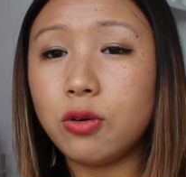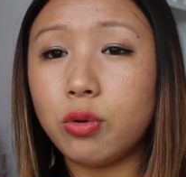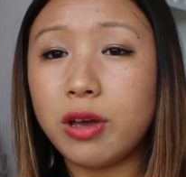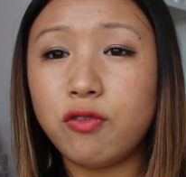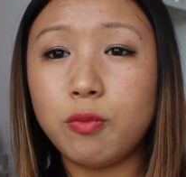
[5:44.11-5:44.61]

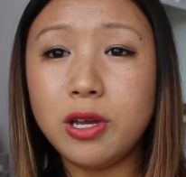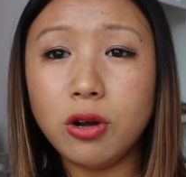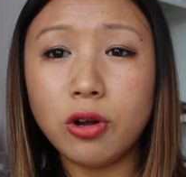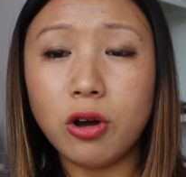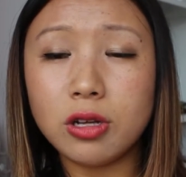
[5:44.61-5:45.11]
or if you've been
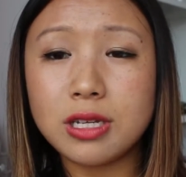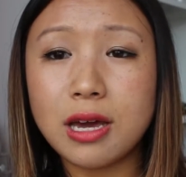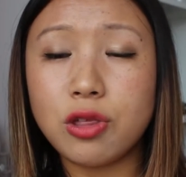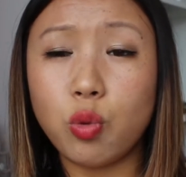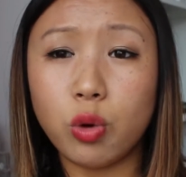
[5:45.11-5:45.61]
on
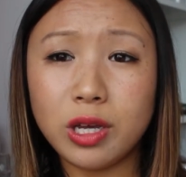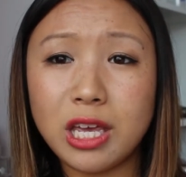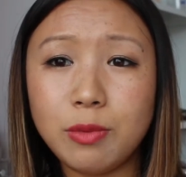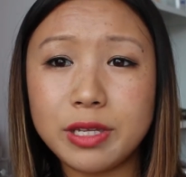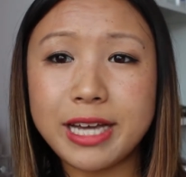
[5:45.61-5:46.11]
holidays, you want to
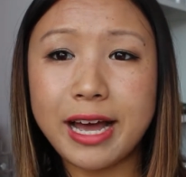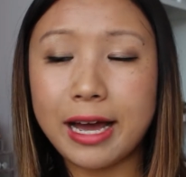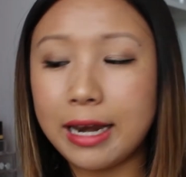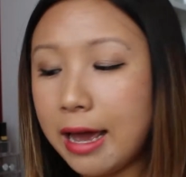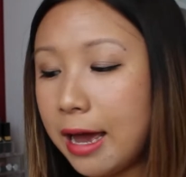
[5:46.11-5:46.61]
keep your tan,